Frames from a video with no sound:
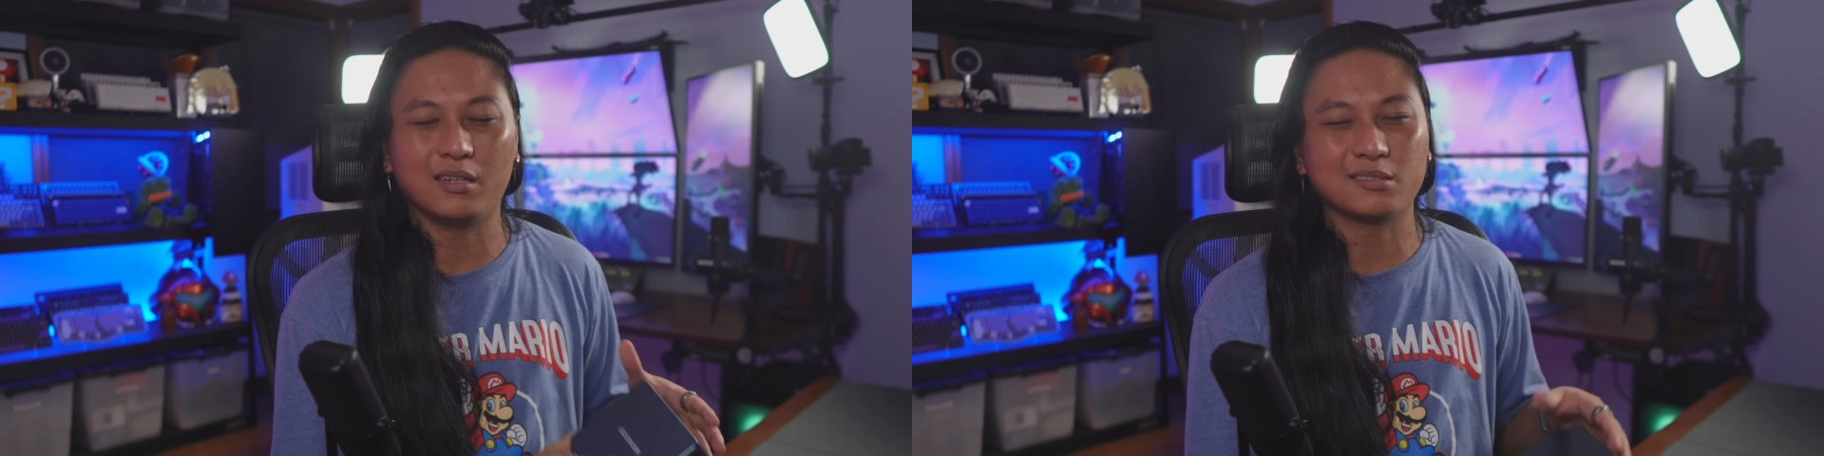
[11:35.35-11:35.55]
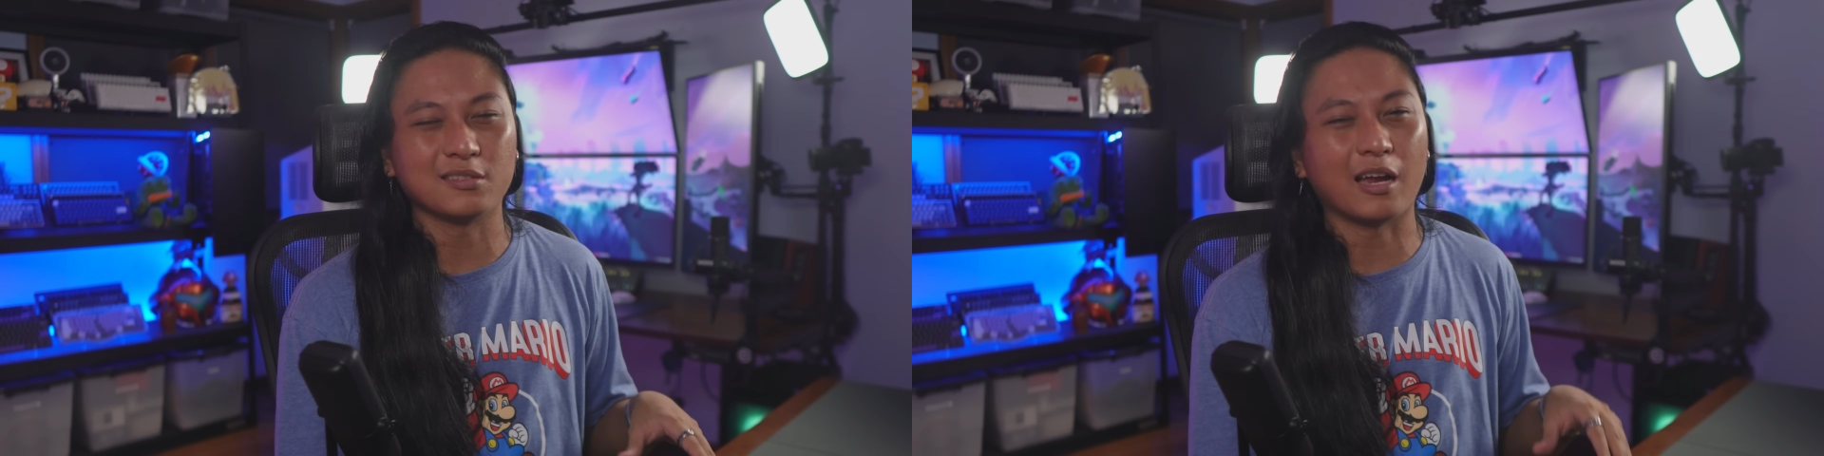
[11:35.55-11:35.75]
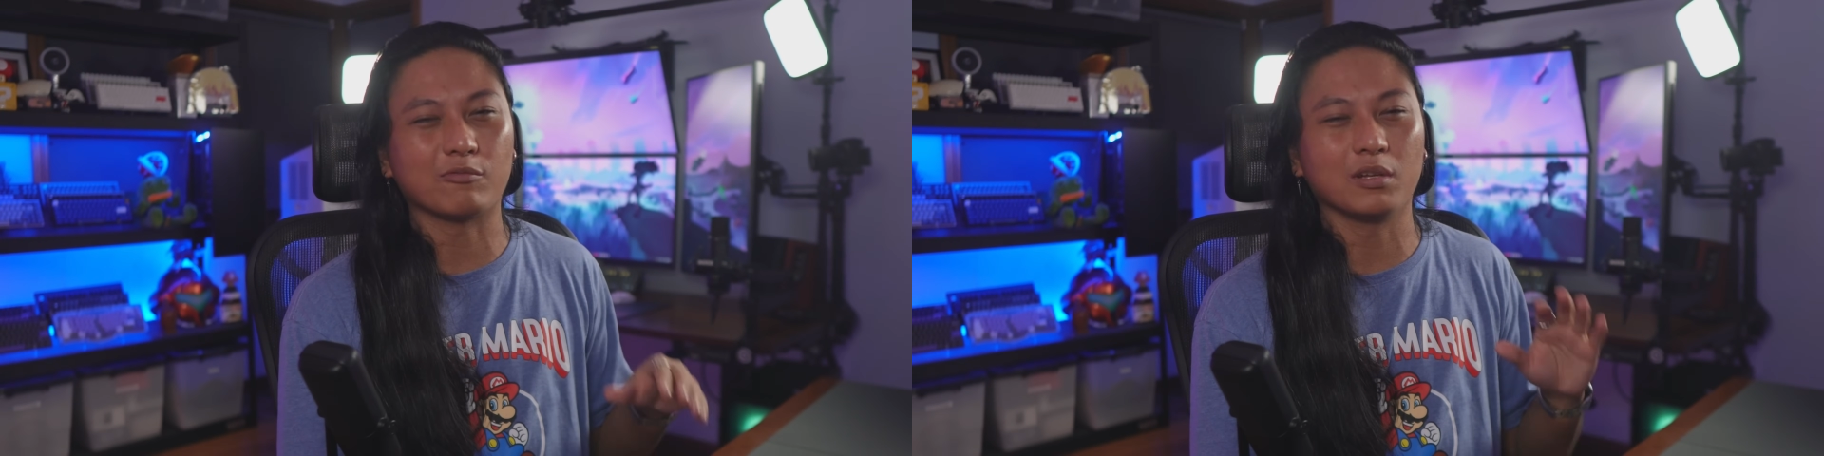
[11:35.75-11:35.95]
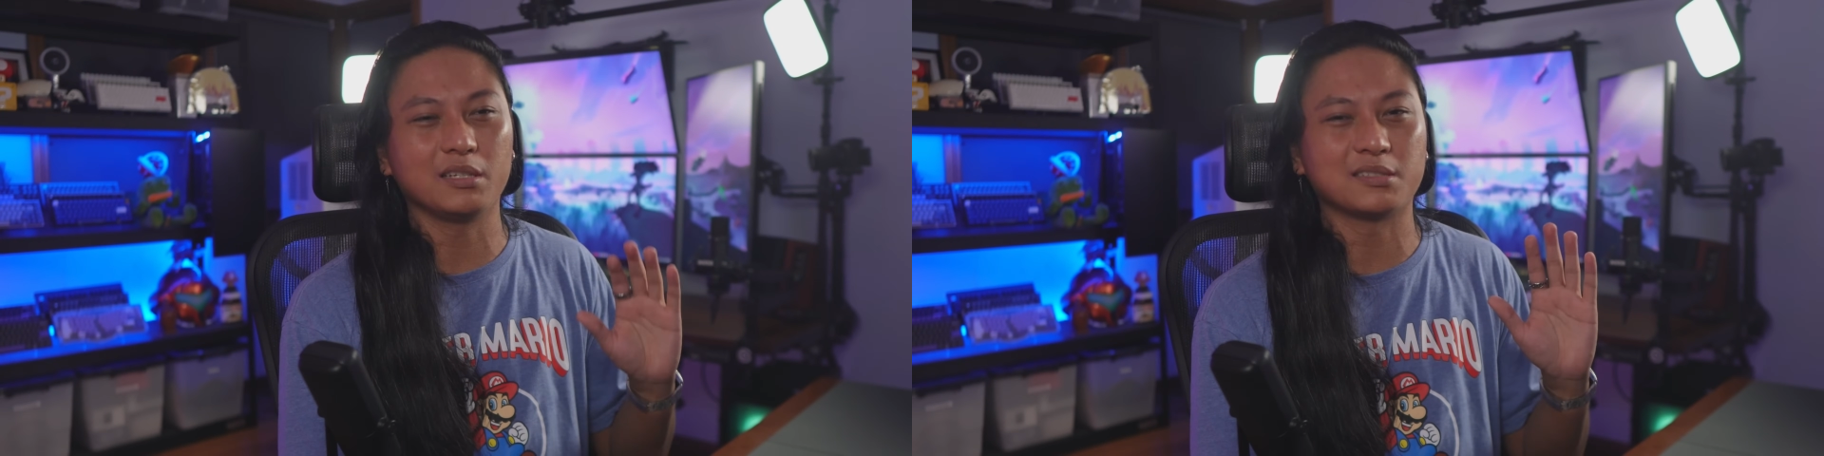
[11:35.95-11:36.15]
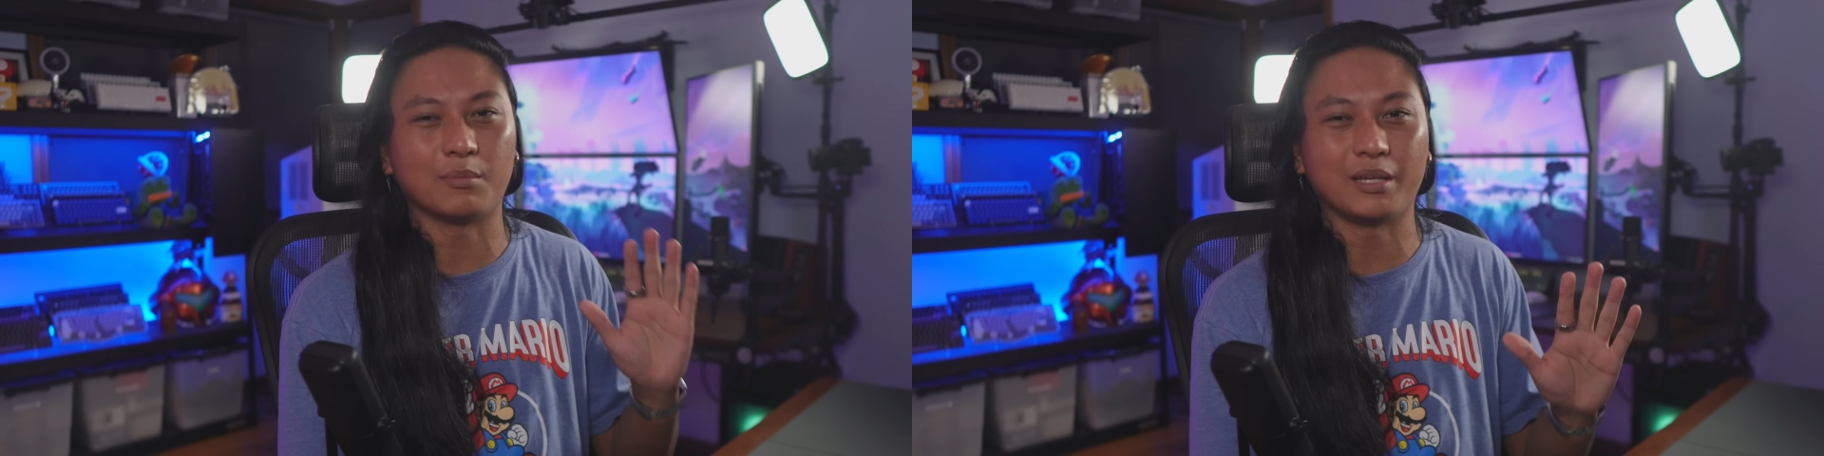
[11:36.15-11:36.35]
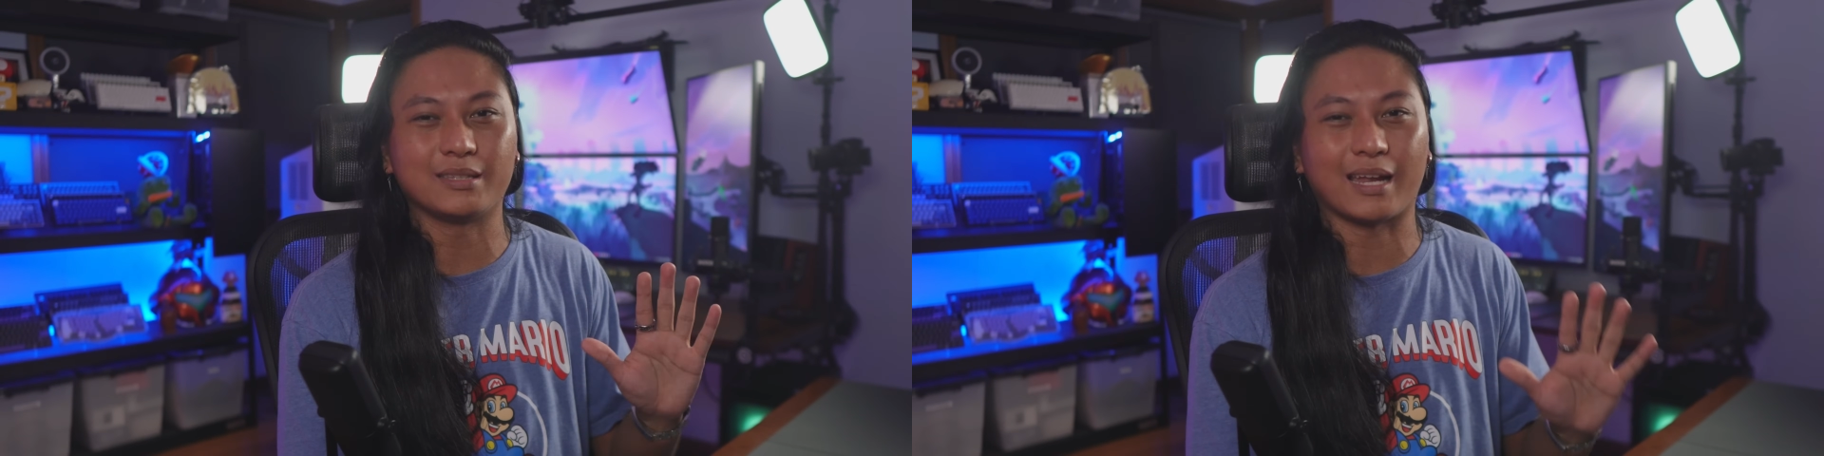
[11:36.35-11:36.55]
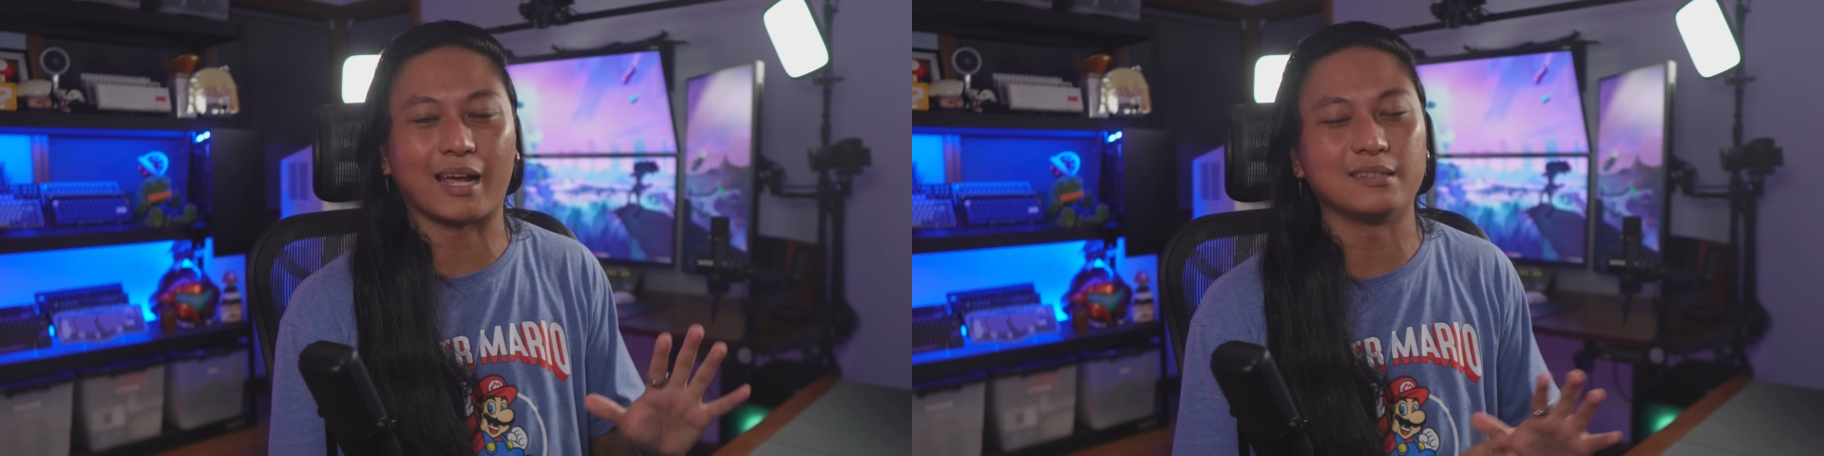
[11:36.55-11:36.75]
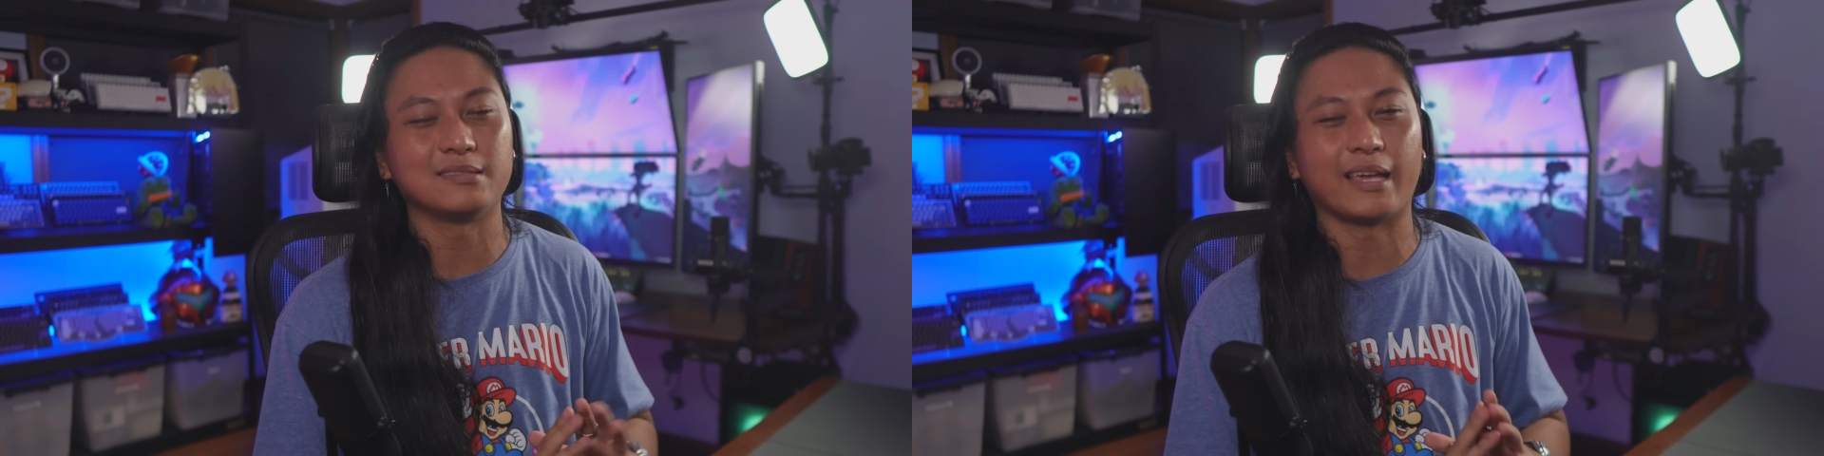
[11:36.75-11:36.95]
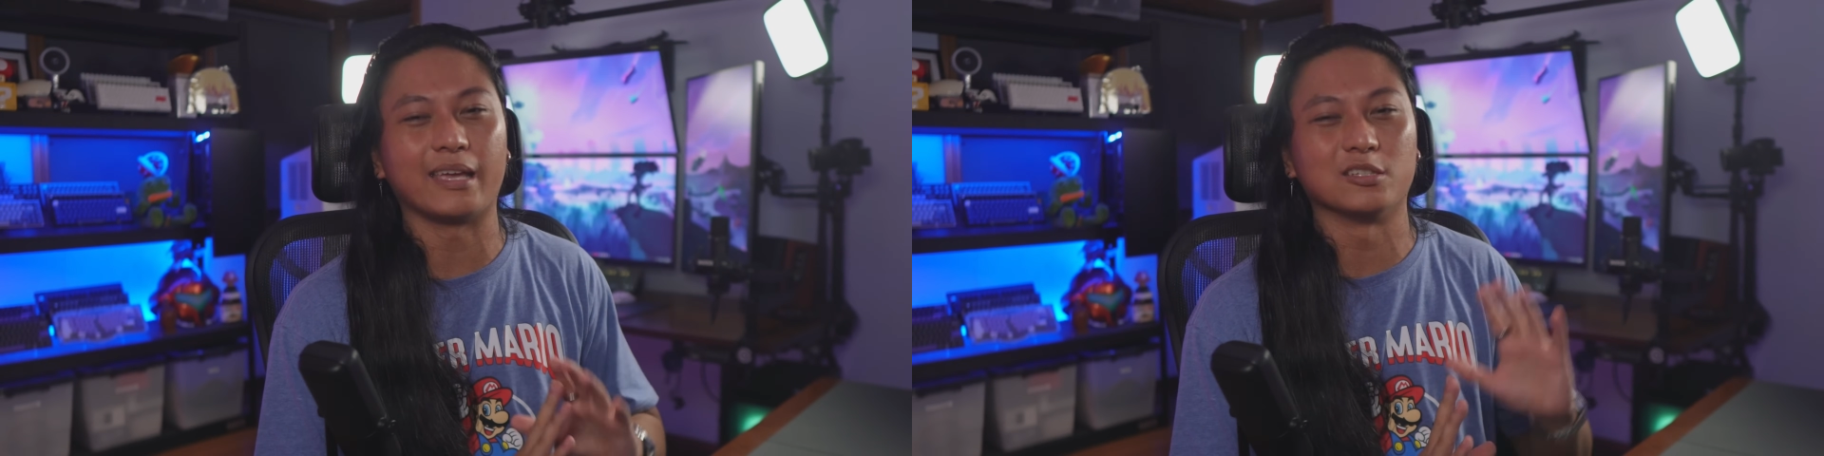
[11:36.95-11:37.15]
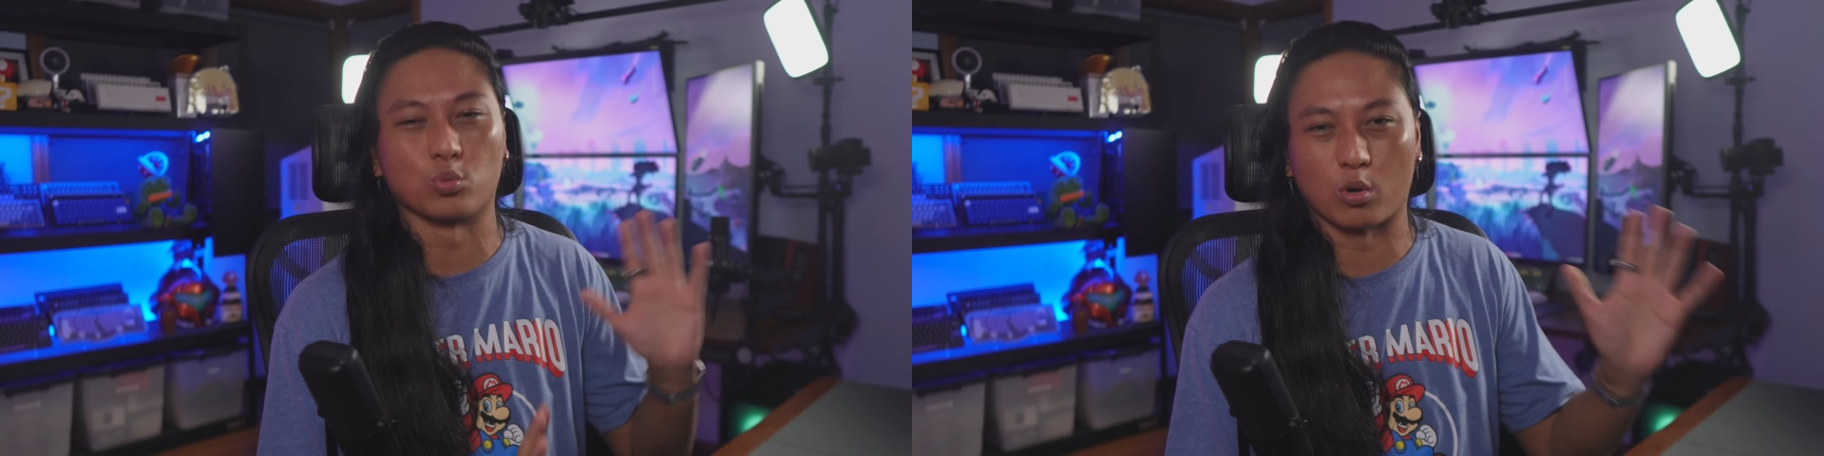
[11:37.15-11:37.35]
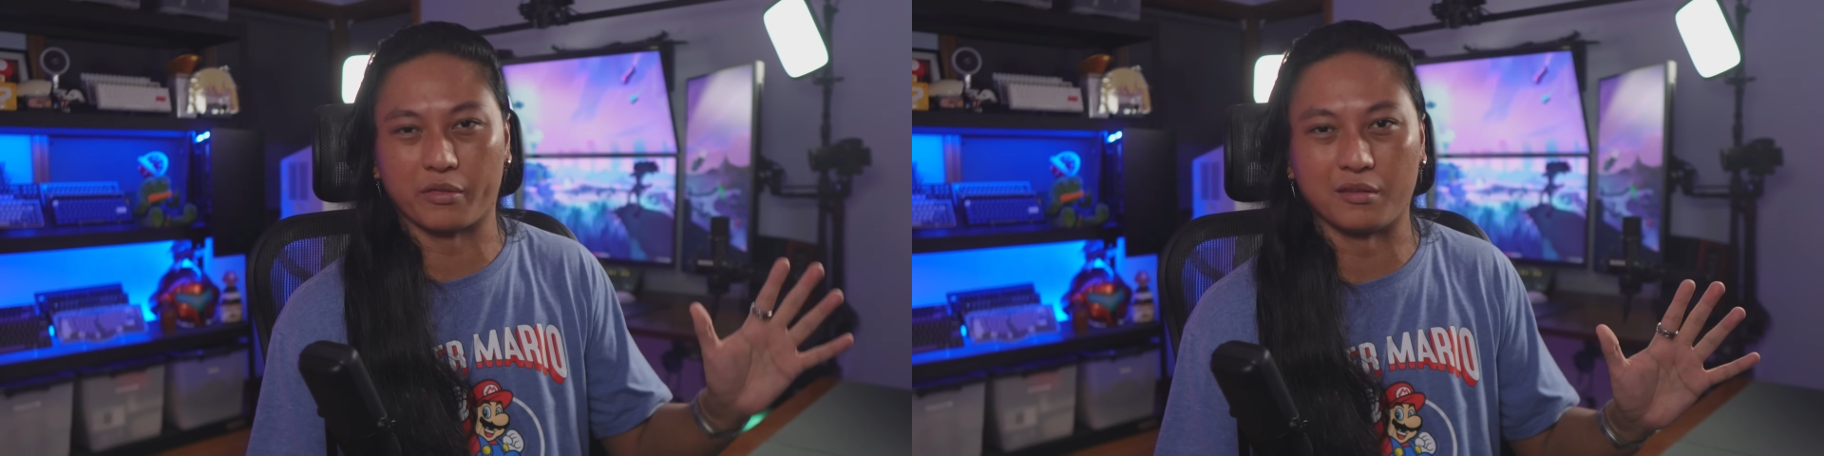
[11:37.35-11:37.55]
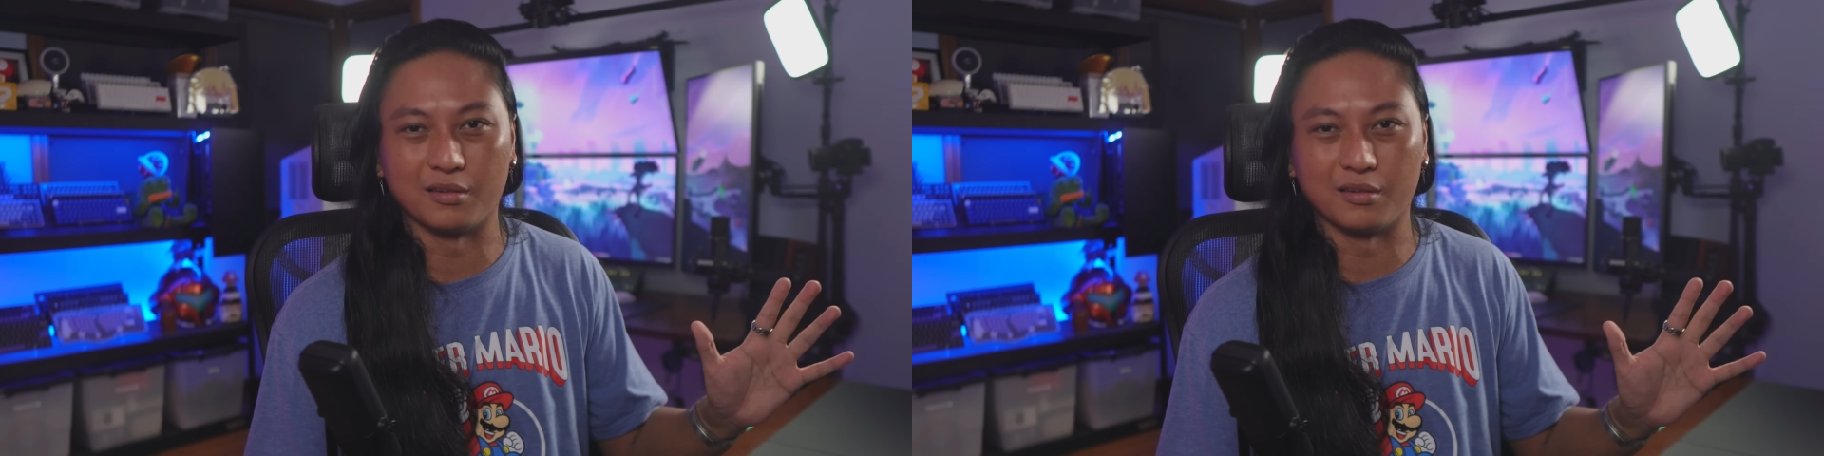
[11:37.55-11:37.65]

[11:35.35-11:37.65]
it's not really something that I'd say is worth it.